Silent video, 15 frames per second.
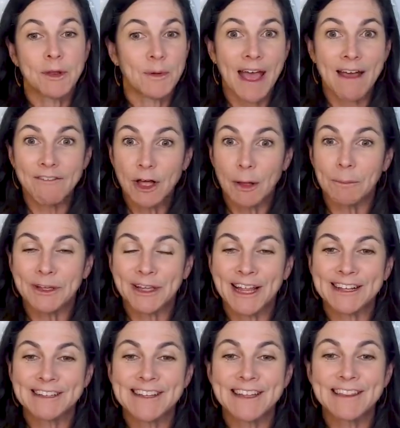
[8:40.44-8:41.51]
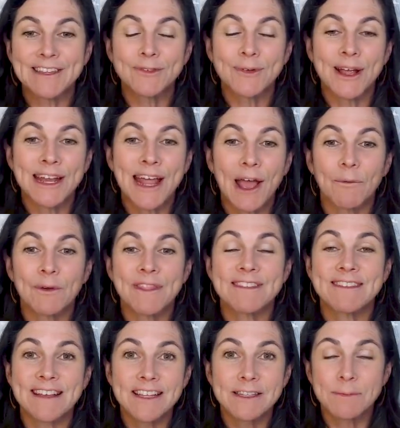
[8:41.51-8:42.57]
have a couple clients like this right now with
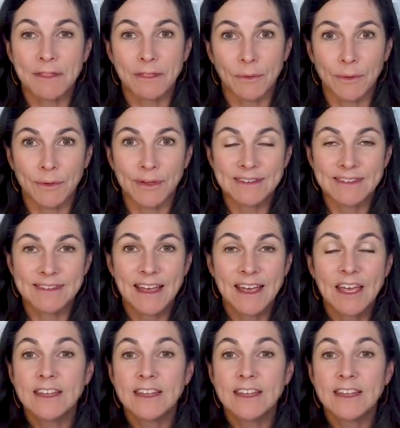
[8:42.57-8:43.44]
6-month-olds.